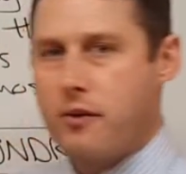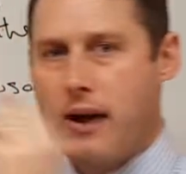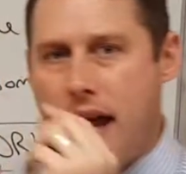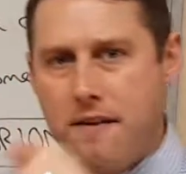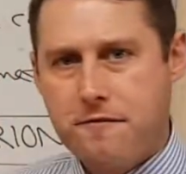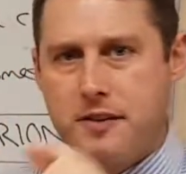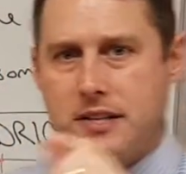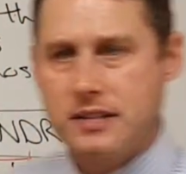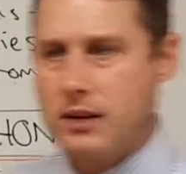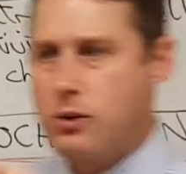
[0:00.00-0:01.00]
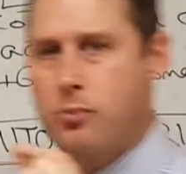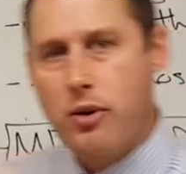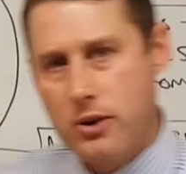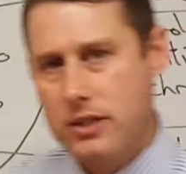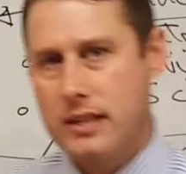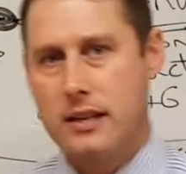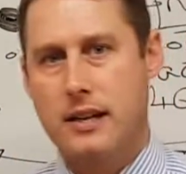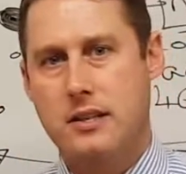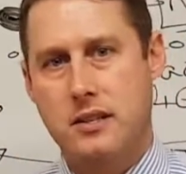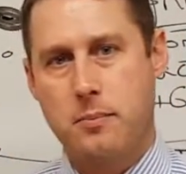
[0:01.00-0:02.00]
for every single protein that
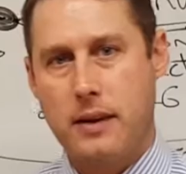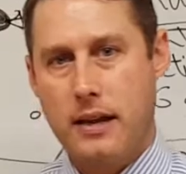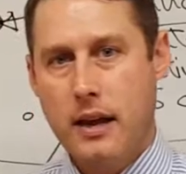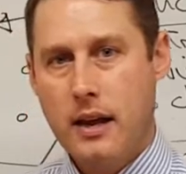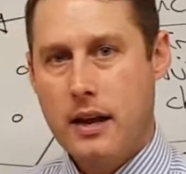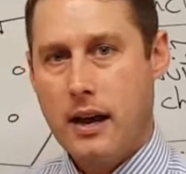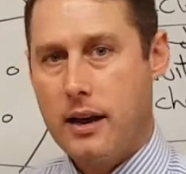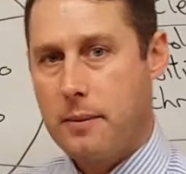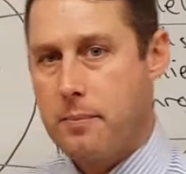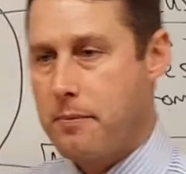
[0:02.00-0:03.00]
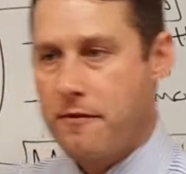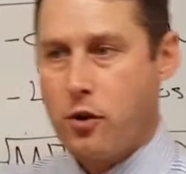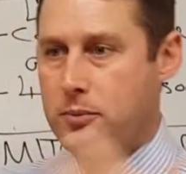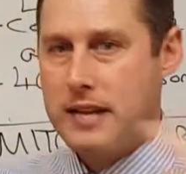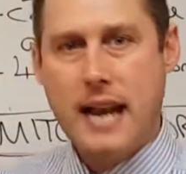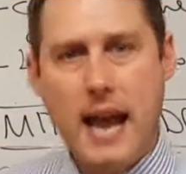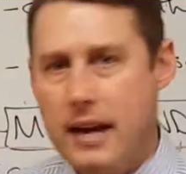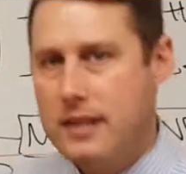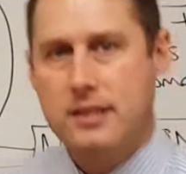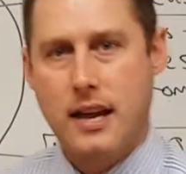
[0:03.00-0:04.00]
needs to be formed in
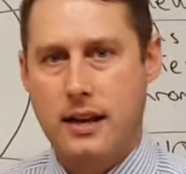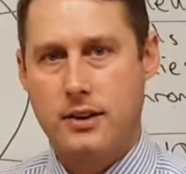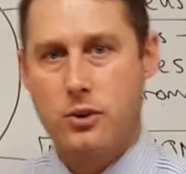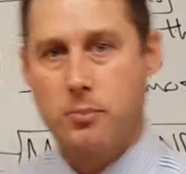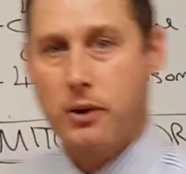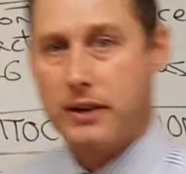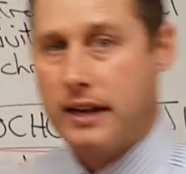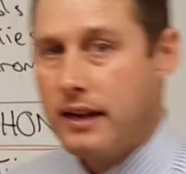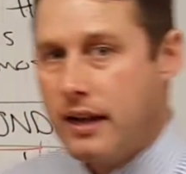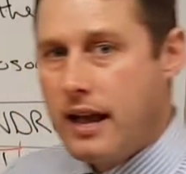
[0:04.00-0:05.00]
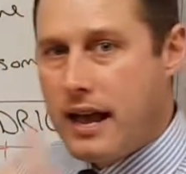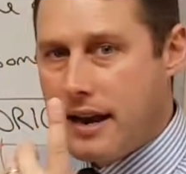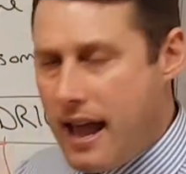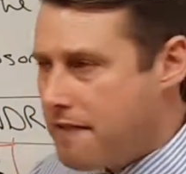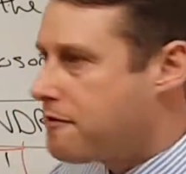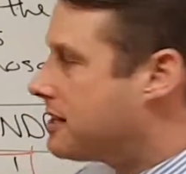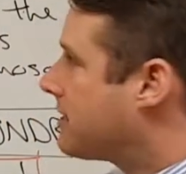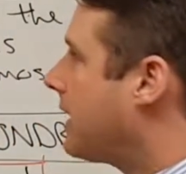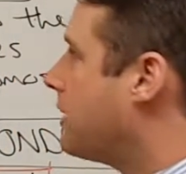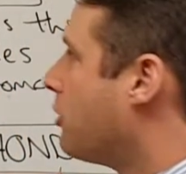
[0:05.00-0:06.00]
any cell in your body. And every
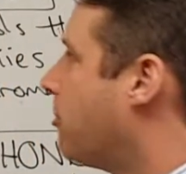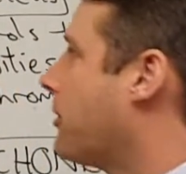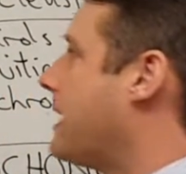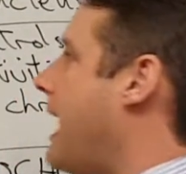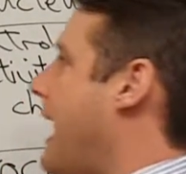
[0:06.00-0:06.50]
cell in your body